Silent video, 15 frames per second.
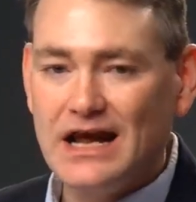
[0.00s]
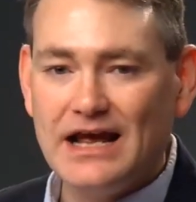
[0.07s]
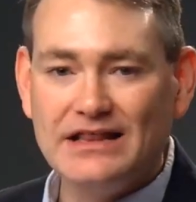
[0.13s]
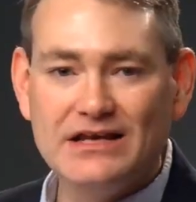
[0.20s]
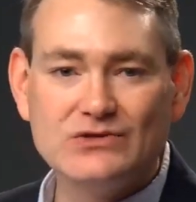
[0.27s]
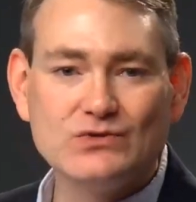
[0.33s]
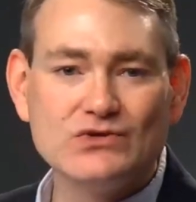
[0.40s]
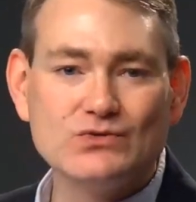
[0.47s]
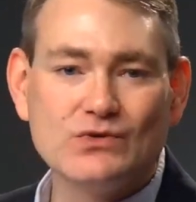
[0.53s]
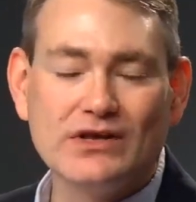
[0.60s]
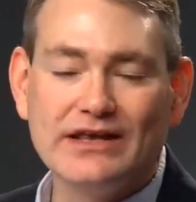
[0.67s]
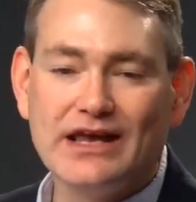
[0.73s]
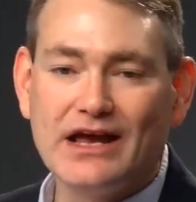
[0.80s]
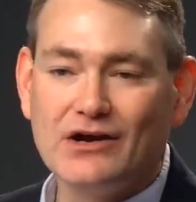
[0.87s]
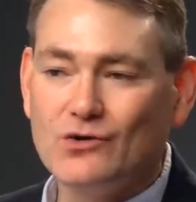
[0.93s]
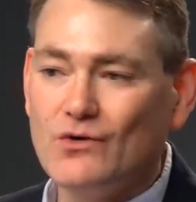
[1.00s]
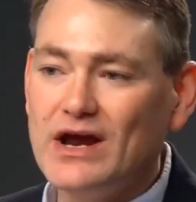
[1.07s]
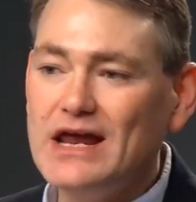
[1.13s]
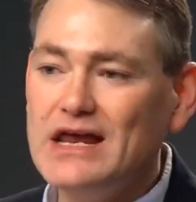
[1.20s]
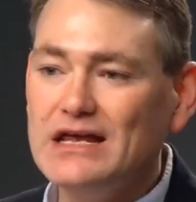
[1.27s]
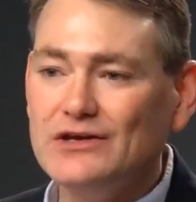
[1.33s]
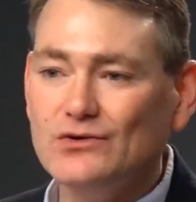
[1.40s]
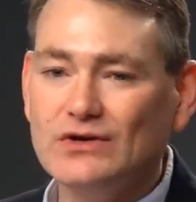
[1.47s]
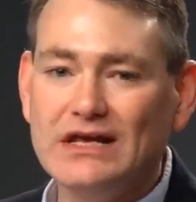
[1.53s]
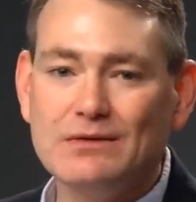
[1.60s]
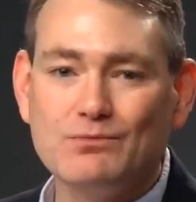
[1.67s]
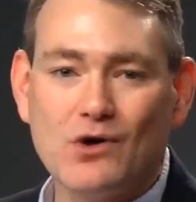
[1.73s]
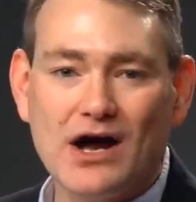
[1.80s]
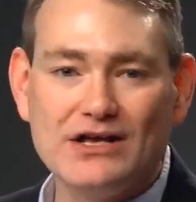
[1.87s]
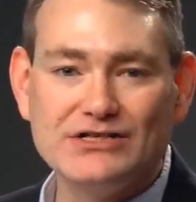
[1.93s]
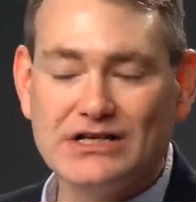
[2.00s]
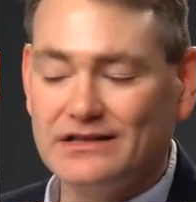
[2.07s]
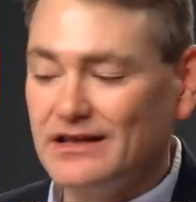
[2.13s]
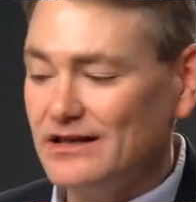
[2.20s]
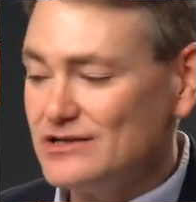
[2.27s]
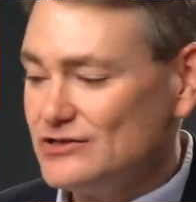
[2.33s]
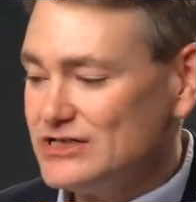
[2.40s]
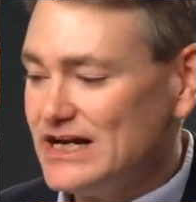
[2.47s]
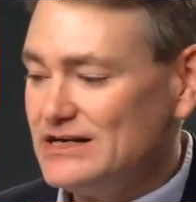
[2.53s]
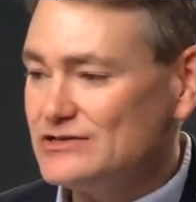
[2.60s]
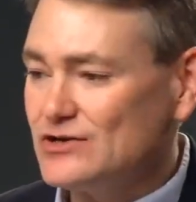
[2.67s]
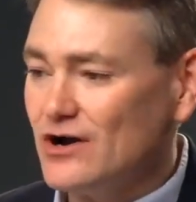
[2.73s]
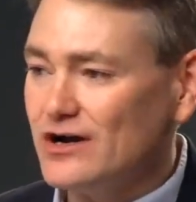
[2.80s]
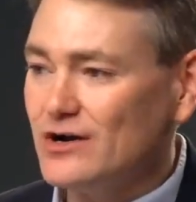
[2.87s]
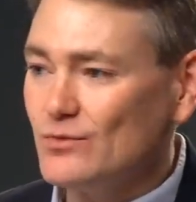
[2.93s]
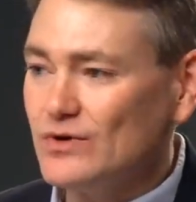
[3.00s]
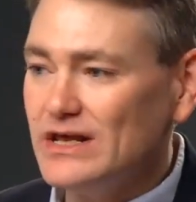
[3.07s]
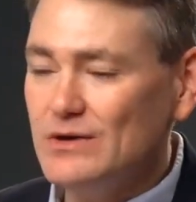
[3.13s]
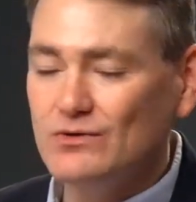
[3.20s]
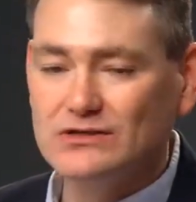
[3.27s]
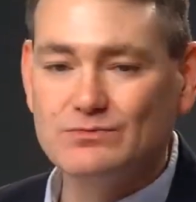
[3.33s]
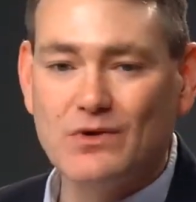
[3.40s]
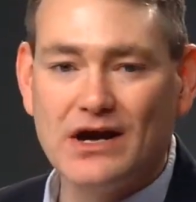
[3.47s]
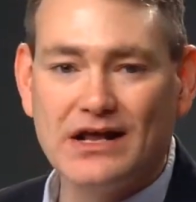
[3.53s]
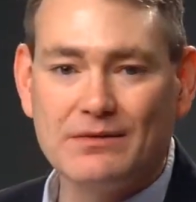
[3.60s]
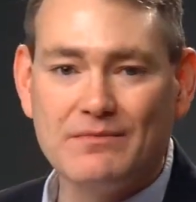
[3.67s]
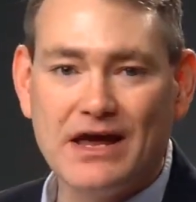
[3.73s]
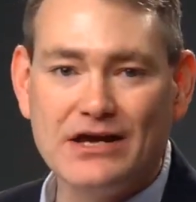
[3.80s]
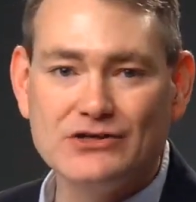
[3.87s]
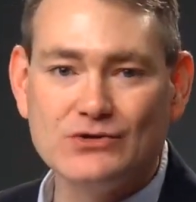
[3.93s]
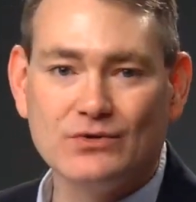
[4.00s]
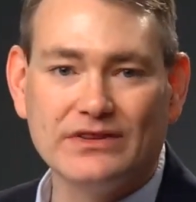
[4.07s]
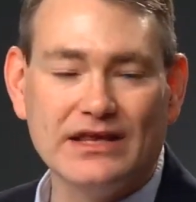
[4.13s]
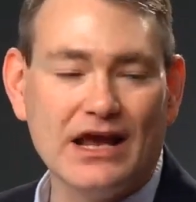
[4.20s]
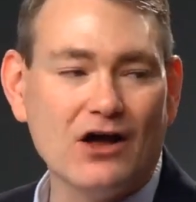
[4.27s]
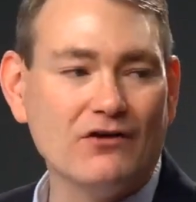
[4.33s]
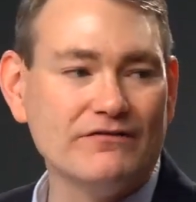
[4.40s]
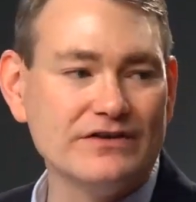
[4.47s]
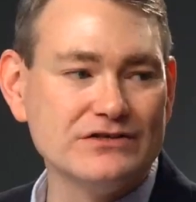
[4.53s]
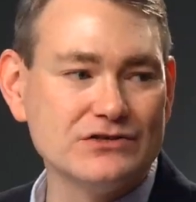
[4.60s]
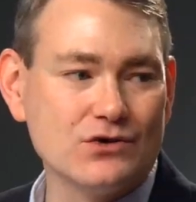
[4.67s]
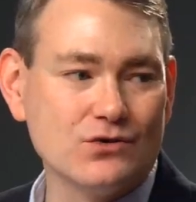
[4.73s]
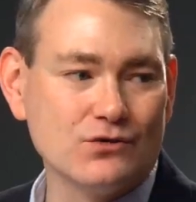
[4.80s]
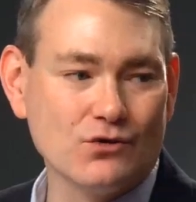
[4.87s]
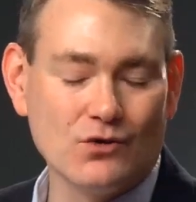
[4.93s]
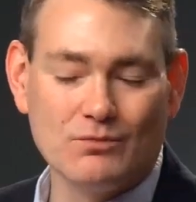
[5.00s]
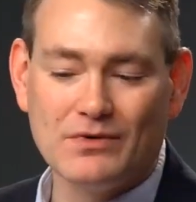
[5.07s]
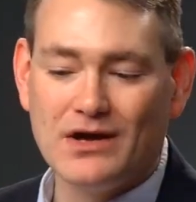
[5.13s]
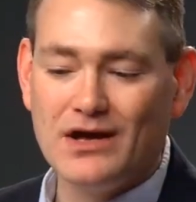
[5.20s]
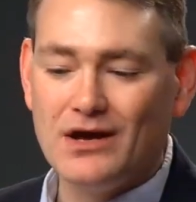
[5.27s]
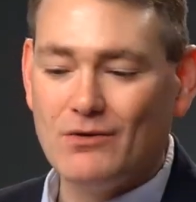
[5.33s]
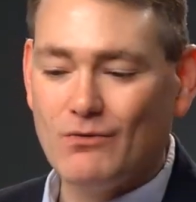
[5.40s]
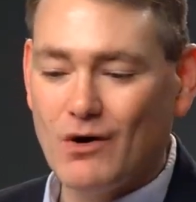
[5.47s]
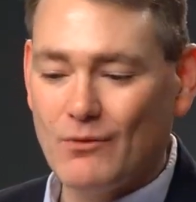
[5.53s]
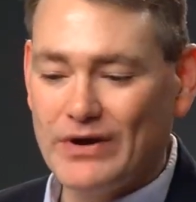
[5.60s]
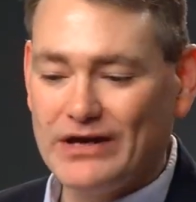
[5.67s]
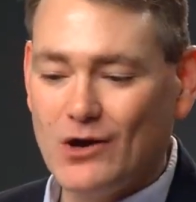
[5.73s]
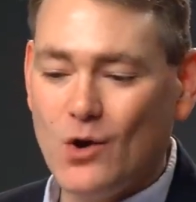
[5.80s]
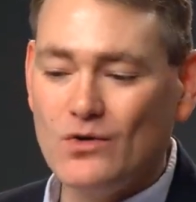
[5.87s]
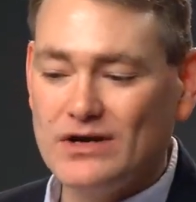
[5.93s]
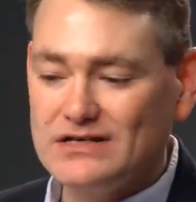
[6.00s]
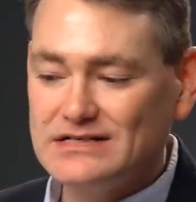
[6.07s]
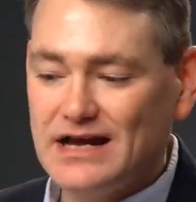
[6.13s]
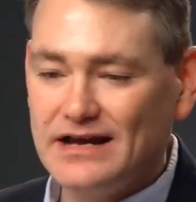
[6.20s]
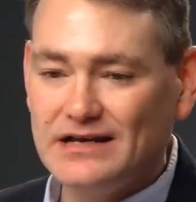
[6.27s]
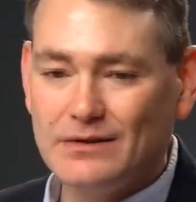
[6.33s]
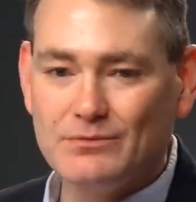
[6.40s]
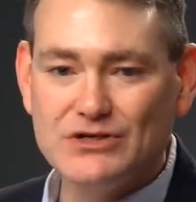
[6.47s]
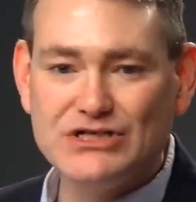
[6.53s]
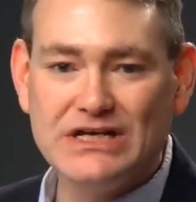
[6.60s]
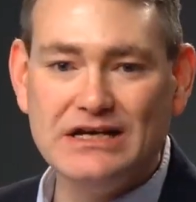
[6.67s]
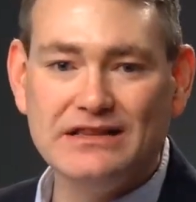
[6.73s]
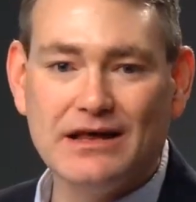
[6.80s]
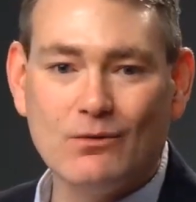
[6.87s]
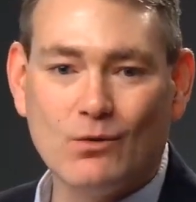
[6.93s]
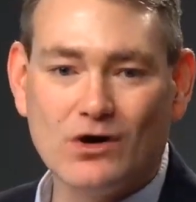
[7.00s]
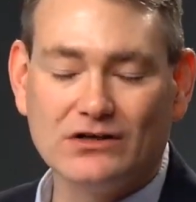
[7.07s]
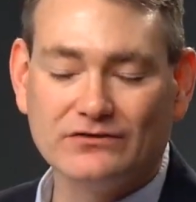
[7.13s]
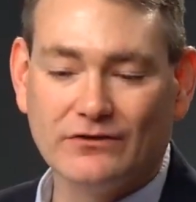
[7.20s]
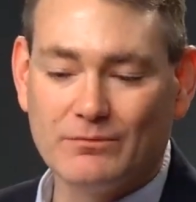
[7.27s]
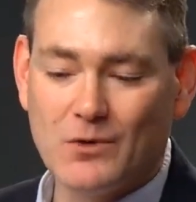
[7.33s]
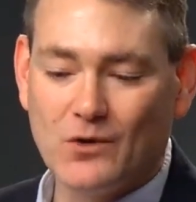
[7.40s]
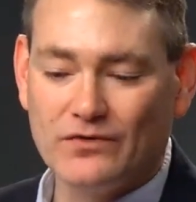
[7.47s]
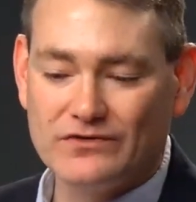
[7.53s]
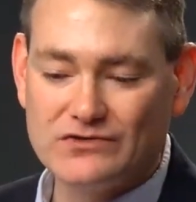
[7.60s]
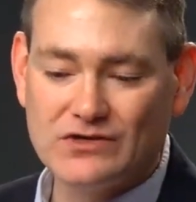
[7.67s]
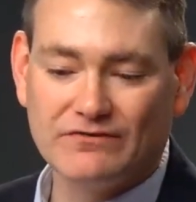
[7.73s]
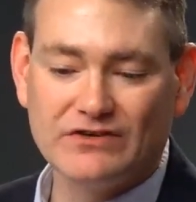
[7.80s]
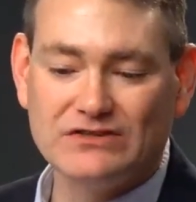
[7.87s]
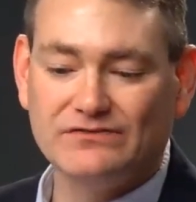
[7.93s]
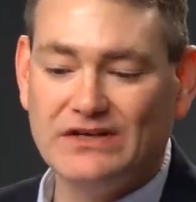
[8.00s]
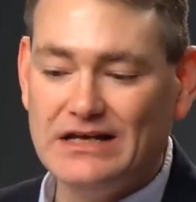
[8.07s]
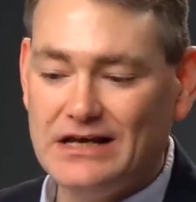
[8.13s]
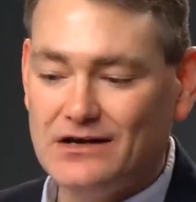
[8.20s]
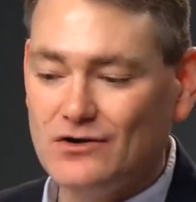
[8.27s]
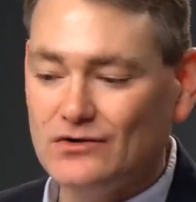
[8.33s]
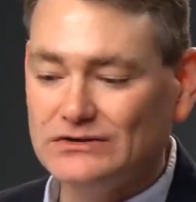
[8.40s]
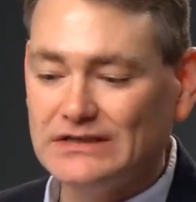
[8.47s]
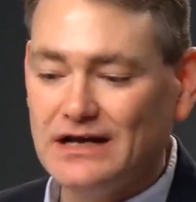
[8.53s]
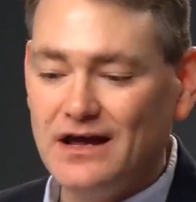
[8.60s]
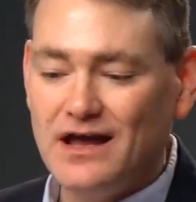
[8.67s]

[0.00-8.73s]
And this was really a great, unique project that Jay started when he was product manager with the Elephant Stone Group, where we co-designed a machine that works for both service vehicles